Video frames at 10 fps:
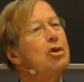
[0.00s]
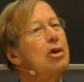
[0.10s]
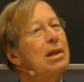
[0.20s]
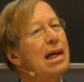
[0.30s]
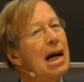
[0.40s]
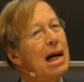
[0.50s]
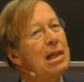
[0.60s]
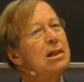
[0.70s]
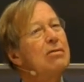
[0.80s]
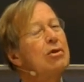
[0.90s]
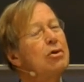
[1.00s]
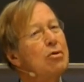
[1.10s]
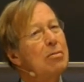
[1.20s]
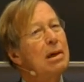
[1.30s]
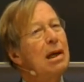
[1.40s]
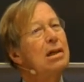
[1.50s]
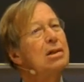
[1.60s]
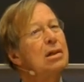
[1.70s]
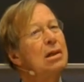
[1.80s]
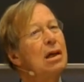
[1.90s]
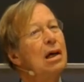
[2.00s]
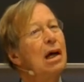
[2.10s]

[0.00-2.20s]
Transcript: certain kinds of discrimination